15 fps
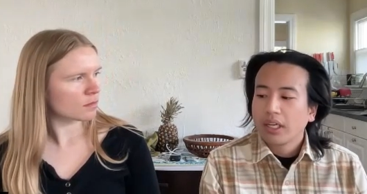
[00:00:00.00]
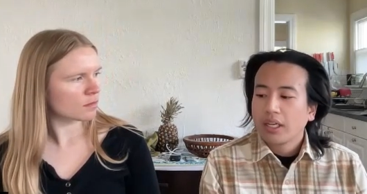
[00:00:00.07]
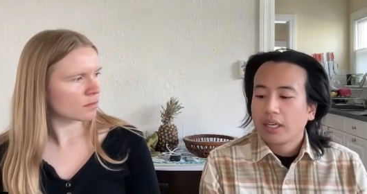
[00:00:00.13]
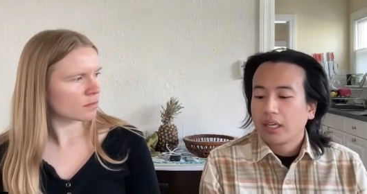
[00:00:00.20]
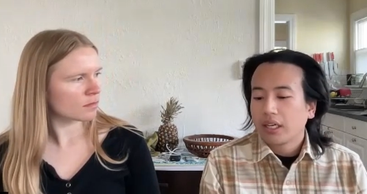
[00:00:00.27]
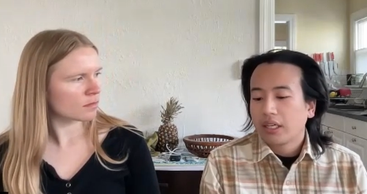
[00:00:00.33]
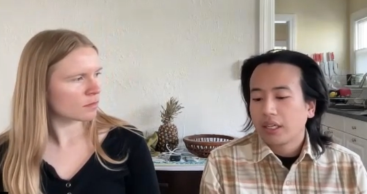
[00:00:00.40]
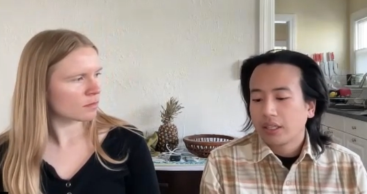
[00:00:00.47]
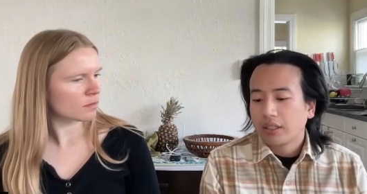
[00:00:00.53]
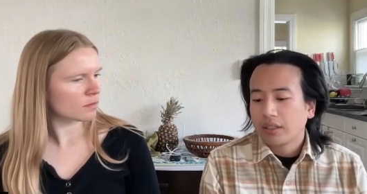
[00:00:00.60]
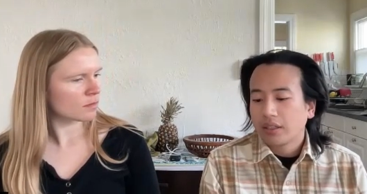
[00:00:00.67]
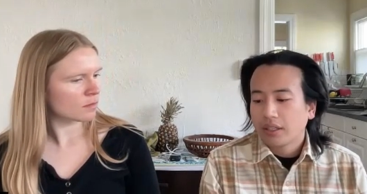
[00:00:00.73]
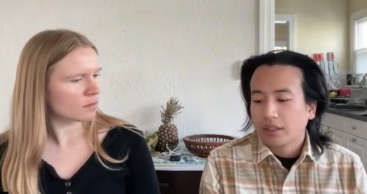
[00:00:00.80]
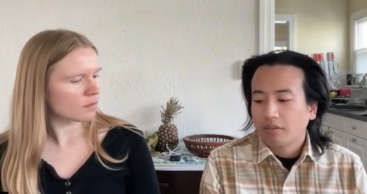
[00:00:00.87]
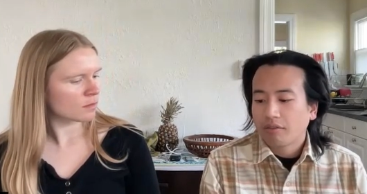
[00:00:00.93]
Speaker 1: and
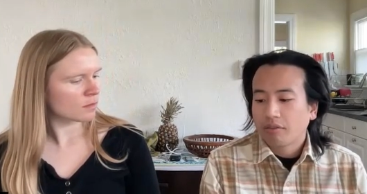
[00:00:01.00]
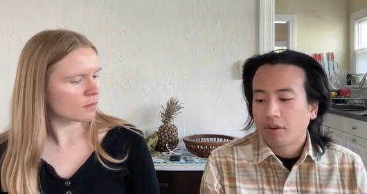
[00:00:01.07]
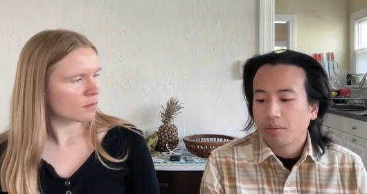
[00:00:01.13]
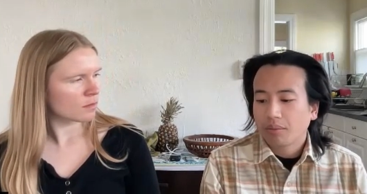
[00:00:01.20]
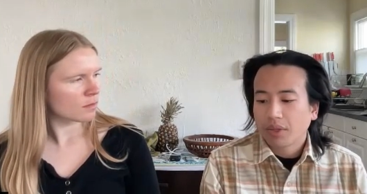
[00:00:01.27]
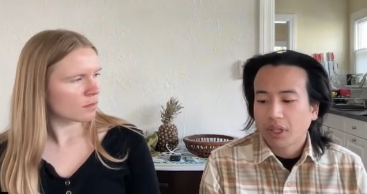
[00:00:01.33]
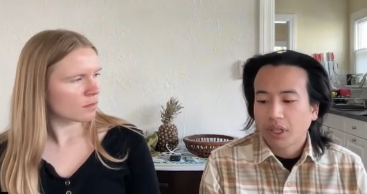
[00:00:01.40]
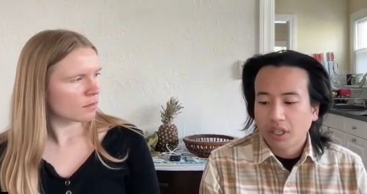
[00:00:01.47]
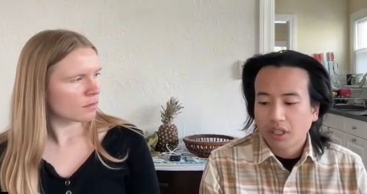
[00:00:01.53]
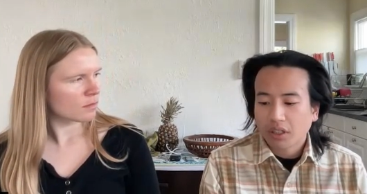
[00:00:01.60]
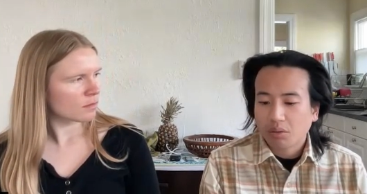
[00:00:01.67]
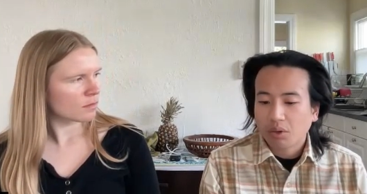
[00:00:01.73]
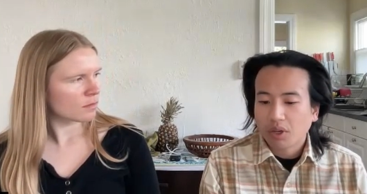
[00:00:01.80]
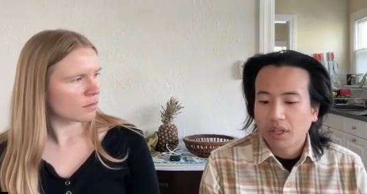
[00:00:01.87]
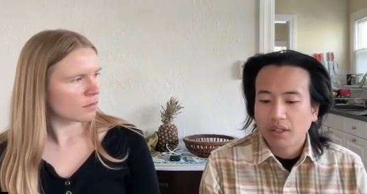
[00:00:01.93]
in the firm that he's
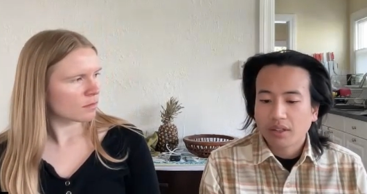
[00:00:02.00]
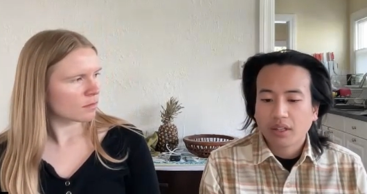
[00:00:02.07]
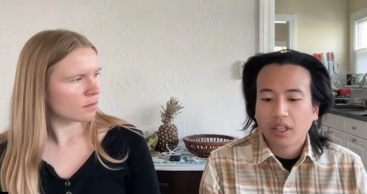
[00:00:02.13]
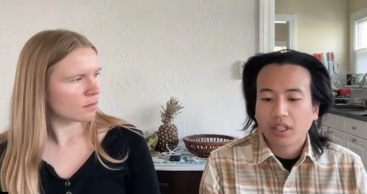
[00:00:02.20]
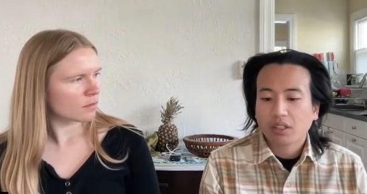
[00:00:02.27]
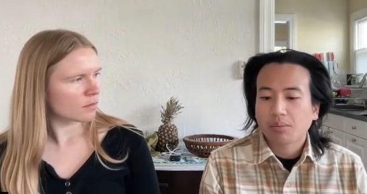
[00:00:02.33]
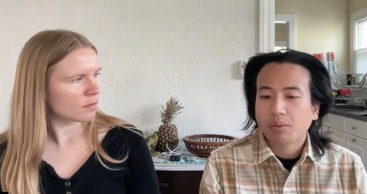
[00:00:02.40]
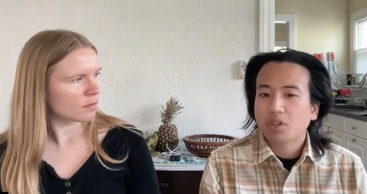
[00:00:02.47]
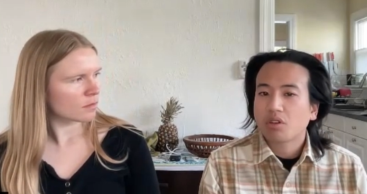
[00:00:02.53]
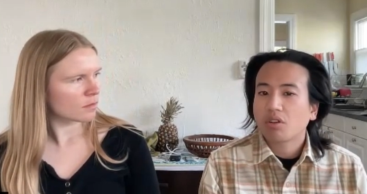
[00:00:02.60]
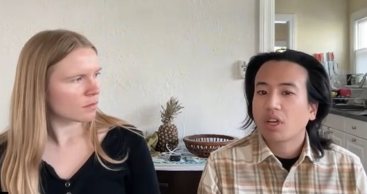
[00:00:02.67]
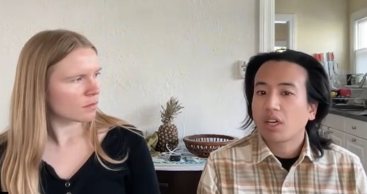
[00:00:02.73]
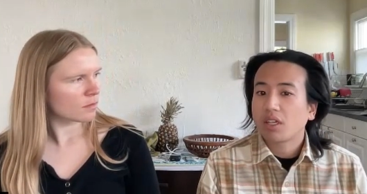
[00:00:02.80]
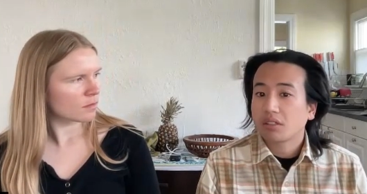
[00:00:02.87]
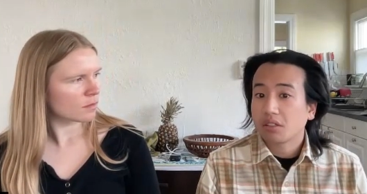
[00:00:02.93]
with, like,
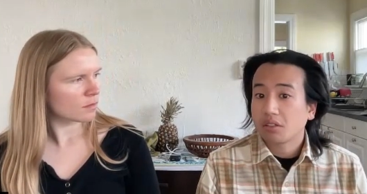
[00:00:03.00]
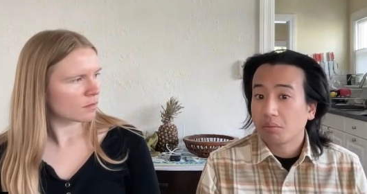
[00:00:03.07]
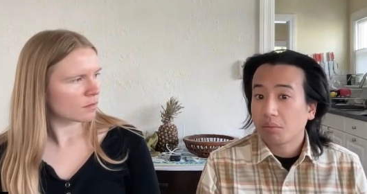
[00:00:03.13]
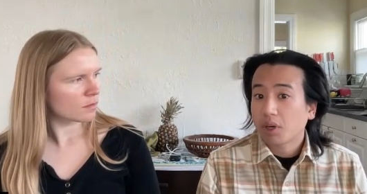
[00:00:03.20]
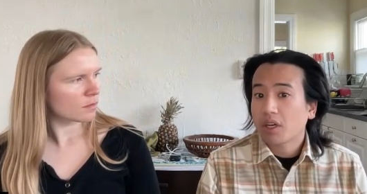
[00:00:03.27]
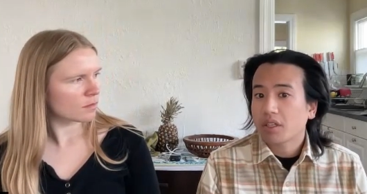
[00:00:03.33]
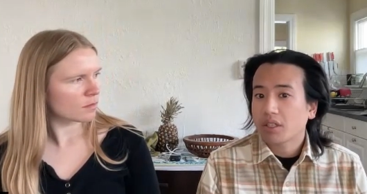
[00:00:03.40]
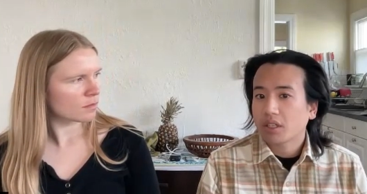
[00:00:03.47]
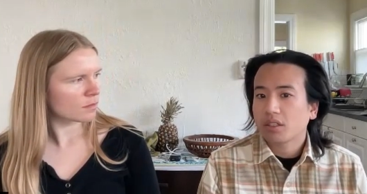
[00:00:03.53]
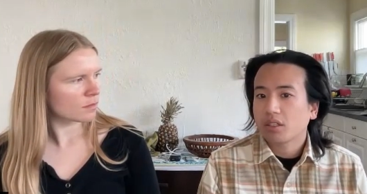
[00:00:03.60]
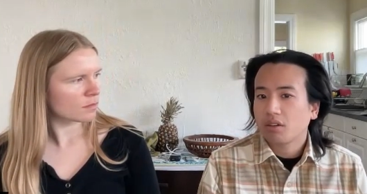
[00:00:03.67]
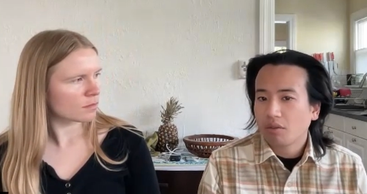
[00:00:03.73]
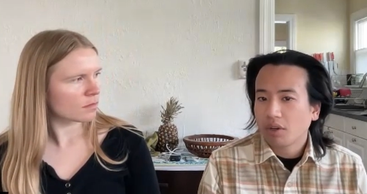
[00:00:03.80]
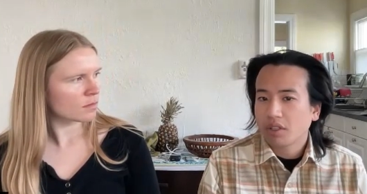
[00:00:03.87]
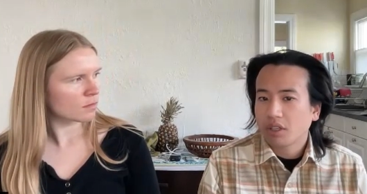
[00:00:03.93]
specializes in projects and
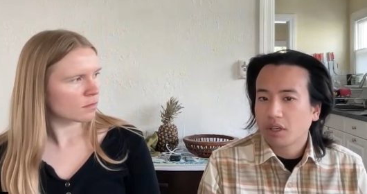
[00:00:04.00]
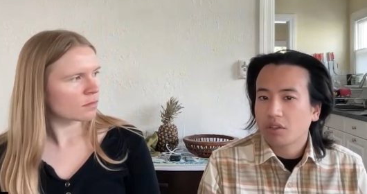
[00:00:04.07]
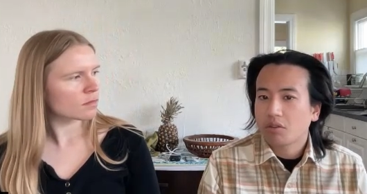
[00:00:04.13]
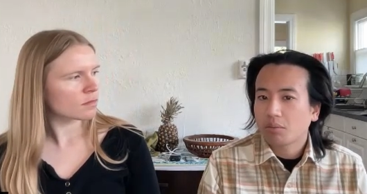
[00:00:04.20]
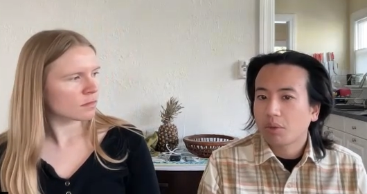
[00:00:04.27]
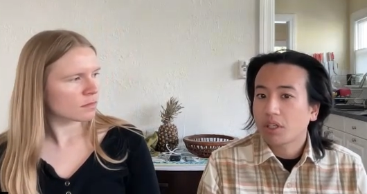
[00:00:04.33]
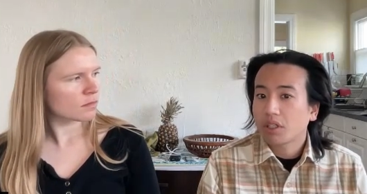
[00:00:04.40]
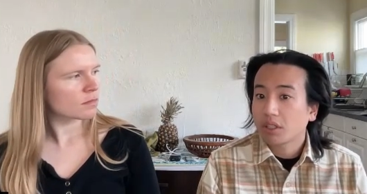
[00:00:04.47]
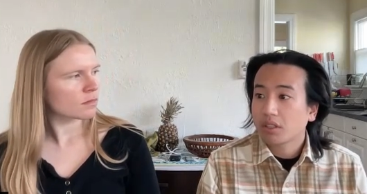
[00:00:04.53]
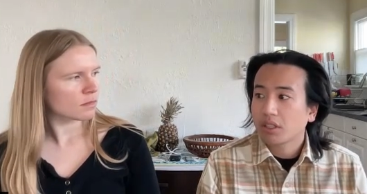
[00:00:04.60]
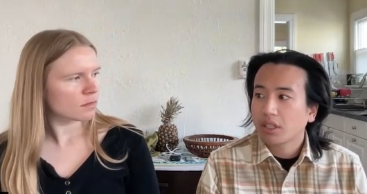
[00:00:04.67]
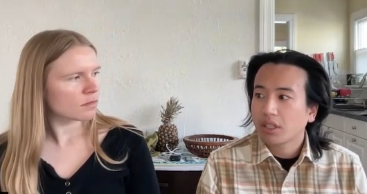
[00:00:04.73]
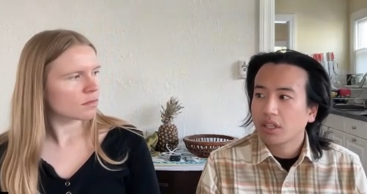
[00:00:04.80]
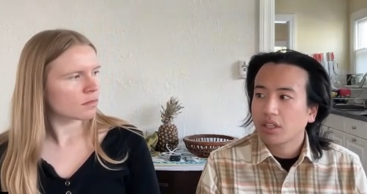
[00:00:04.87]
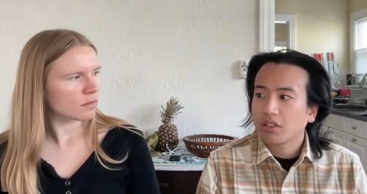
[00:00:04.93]
residential projects
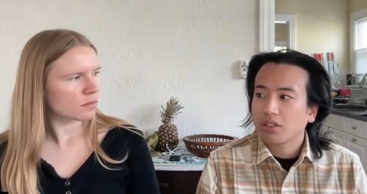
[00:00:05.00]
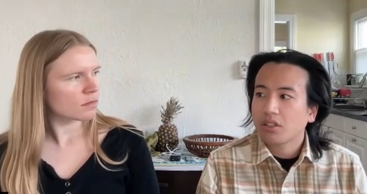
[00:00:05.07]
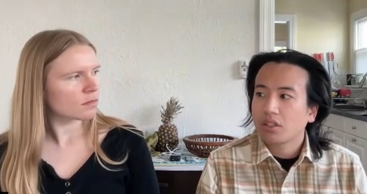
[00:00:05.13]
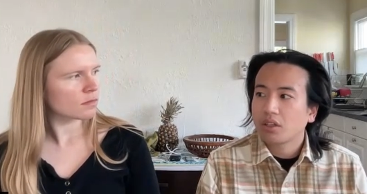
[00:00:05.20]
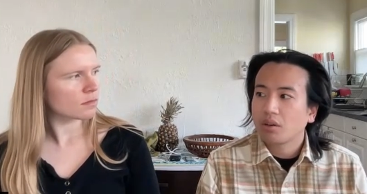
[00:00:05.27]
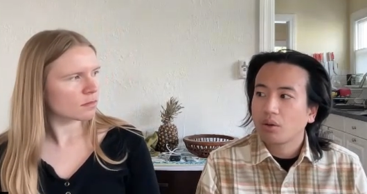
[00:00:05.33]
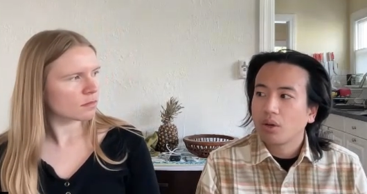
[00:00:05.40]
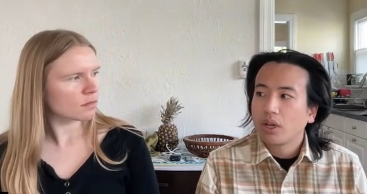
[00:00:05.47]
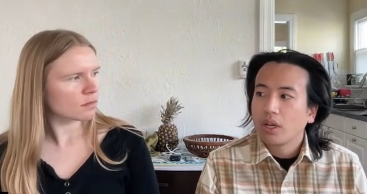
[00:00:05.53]
like this. So